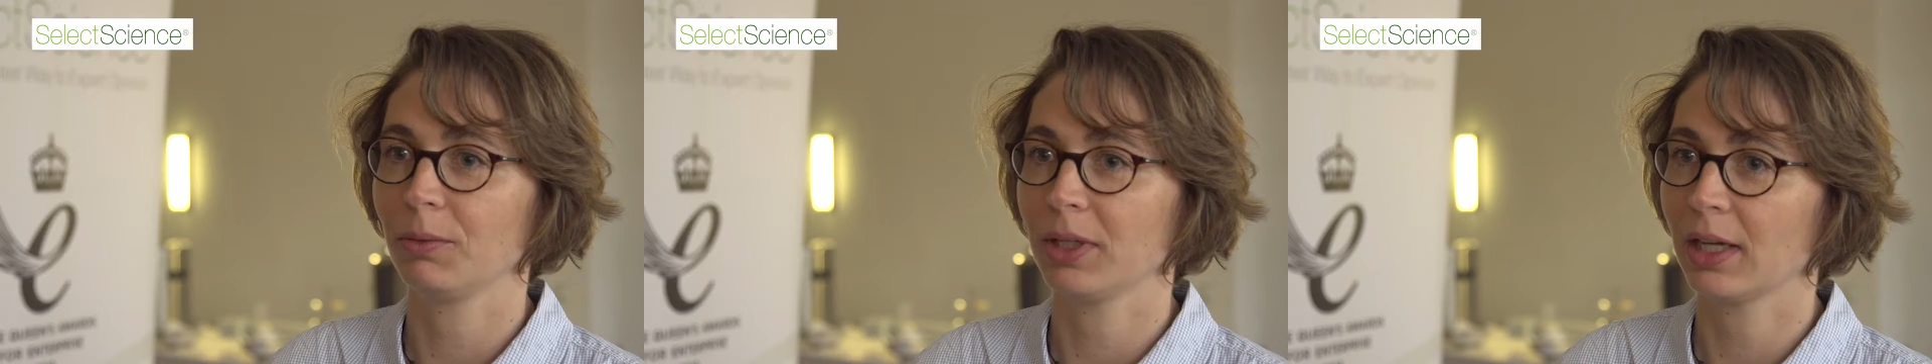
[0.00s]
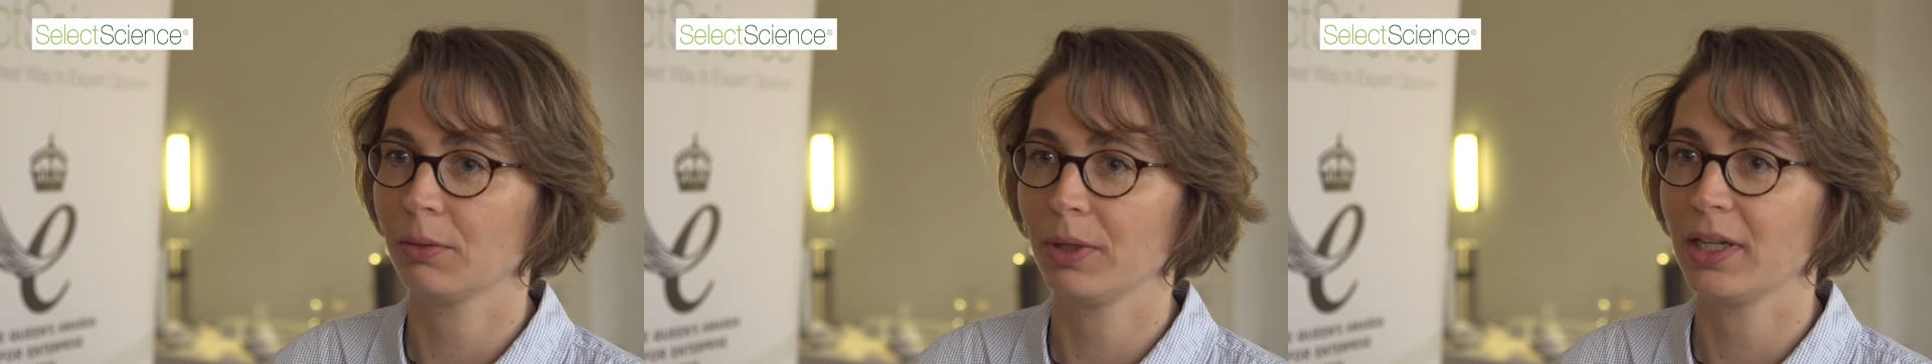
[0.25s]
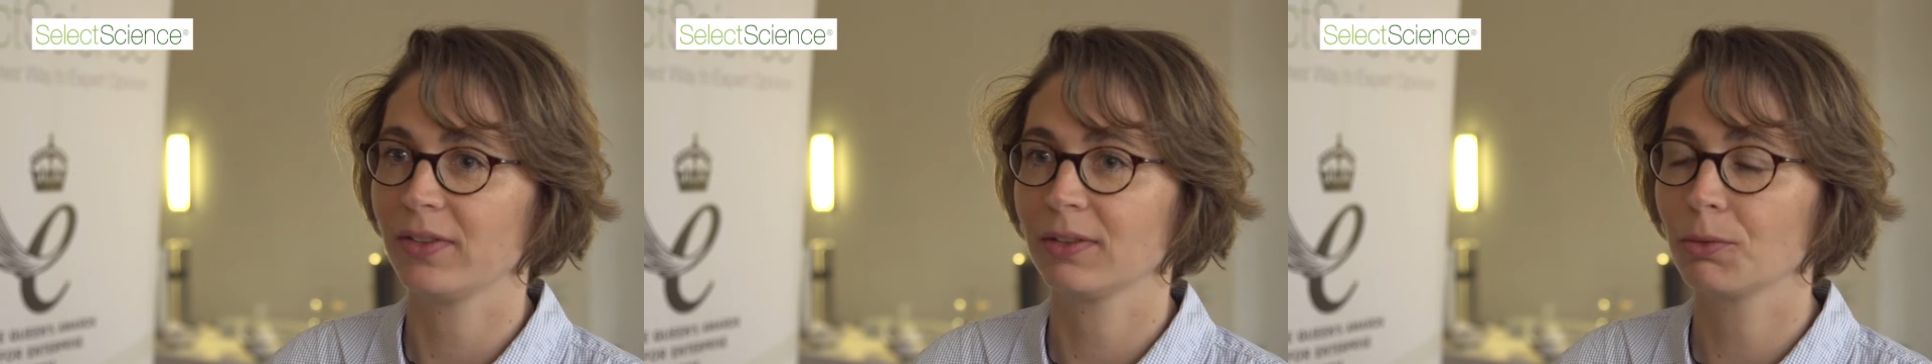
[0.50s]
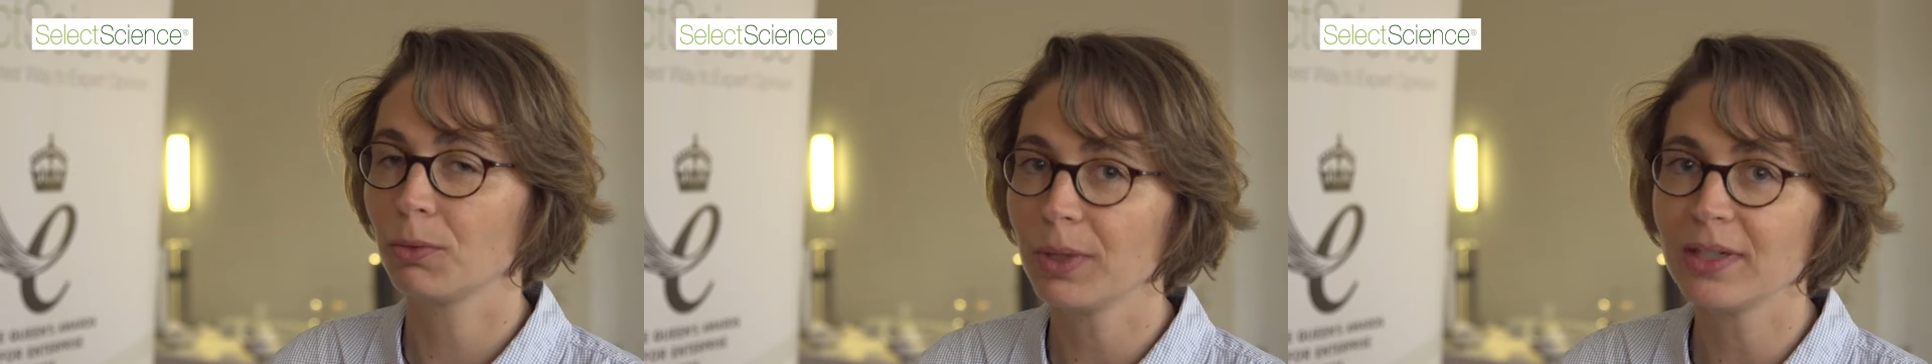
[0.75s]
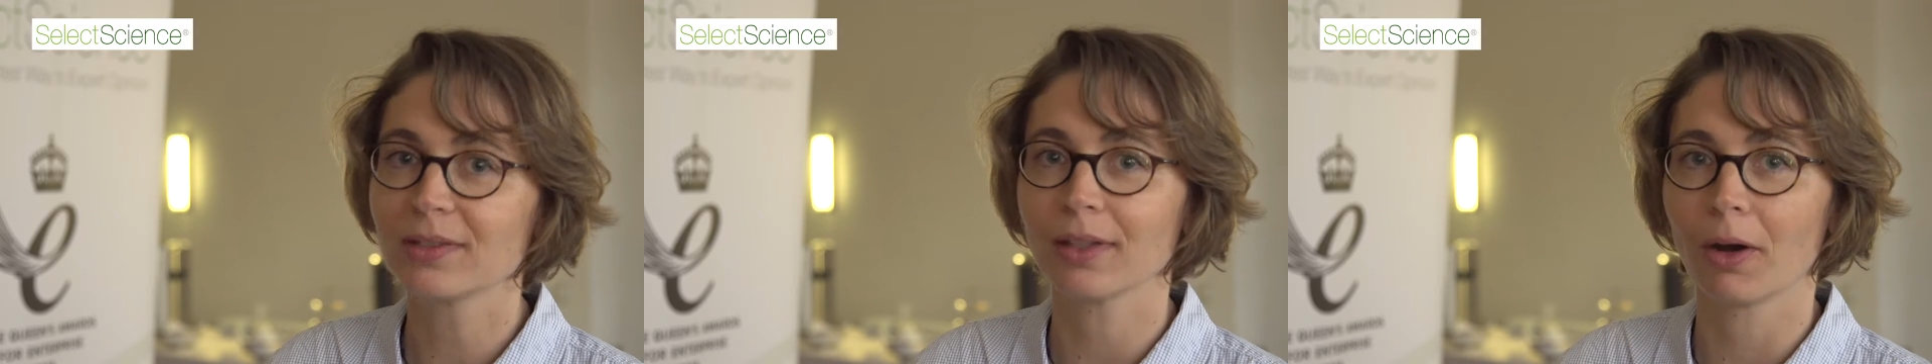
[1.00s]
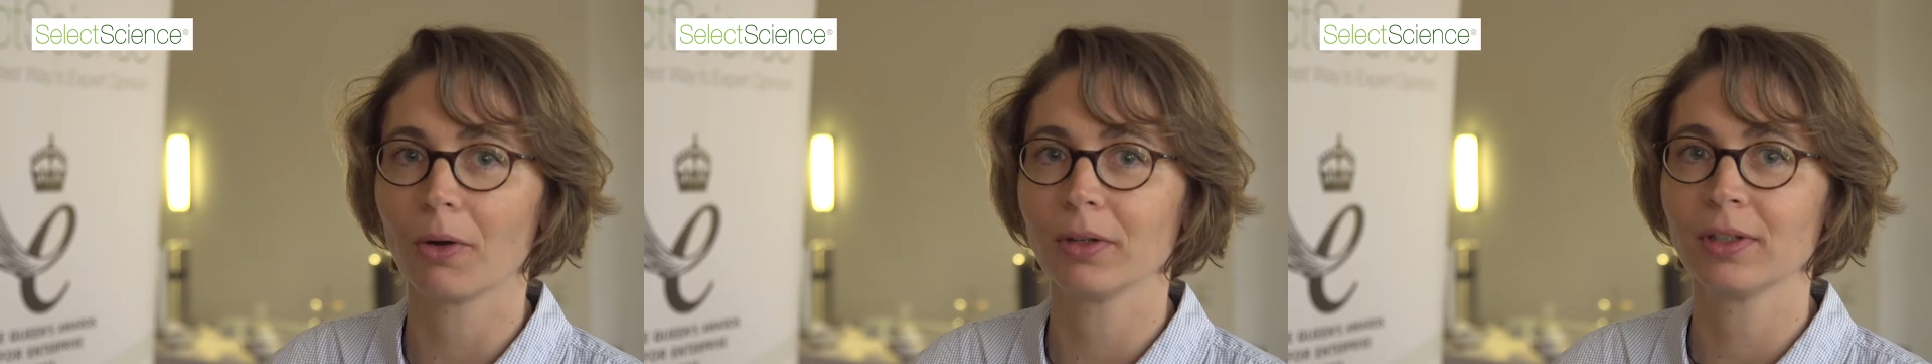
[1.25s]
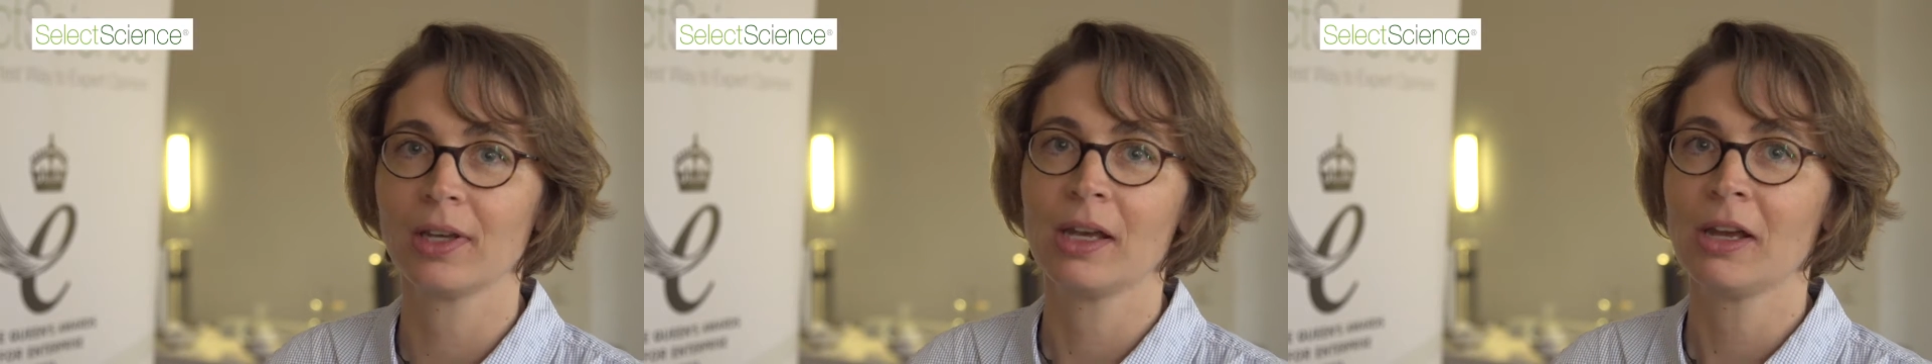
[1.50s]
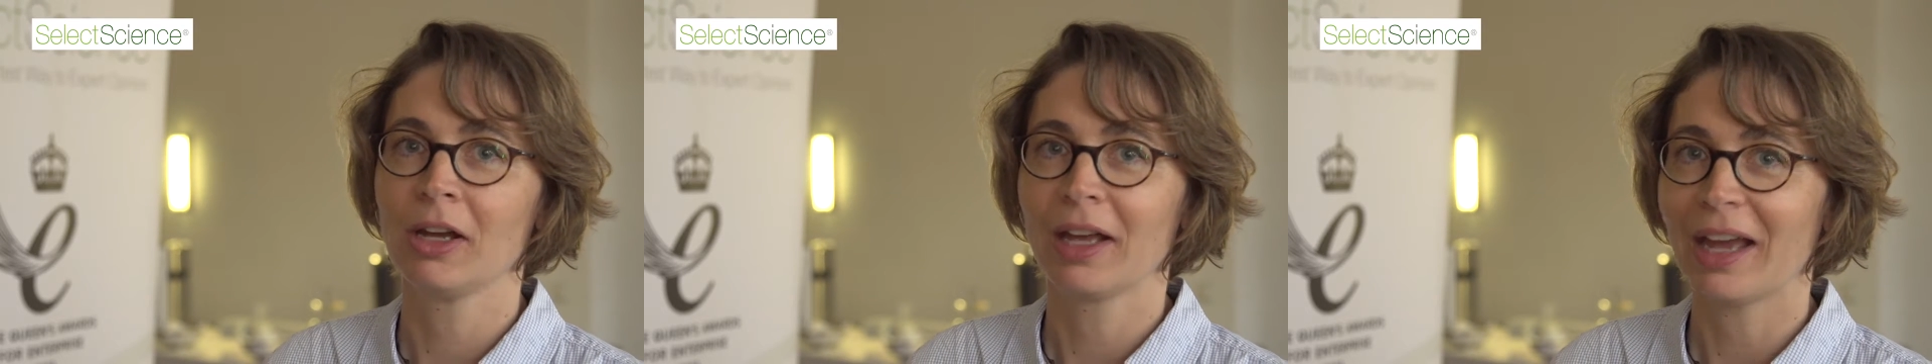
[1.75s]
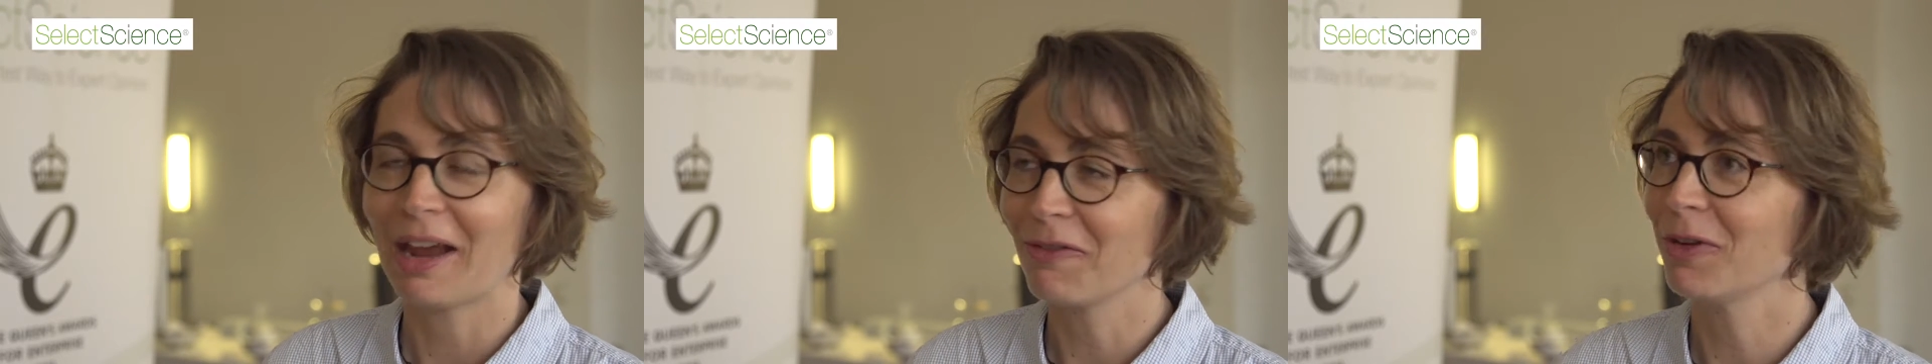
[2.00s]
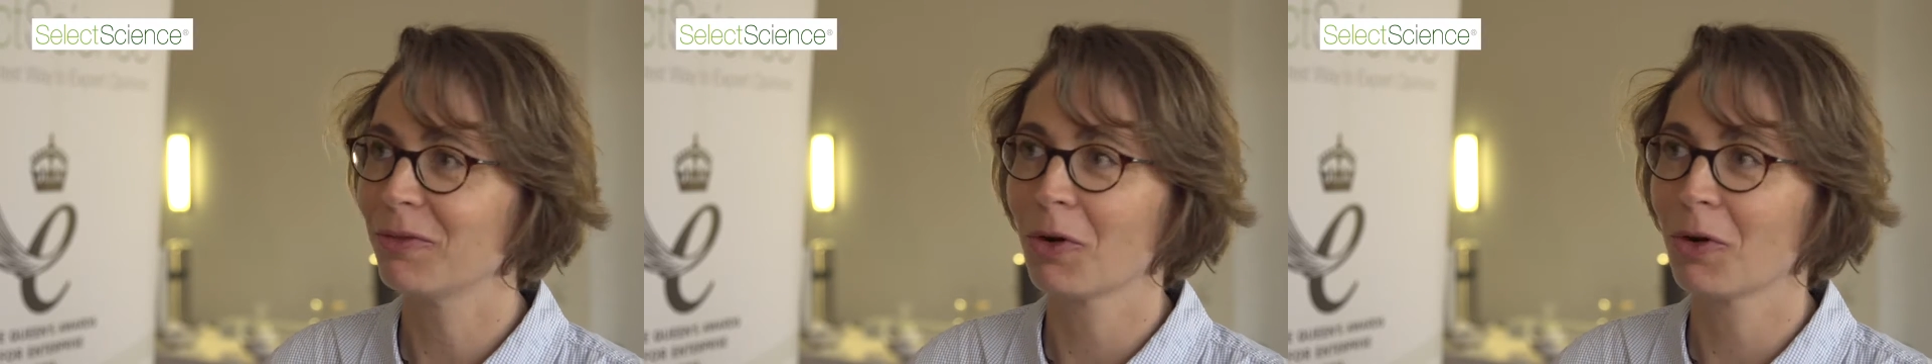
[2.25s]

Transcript: we can really squeeze out every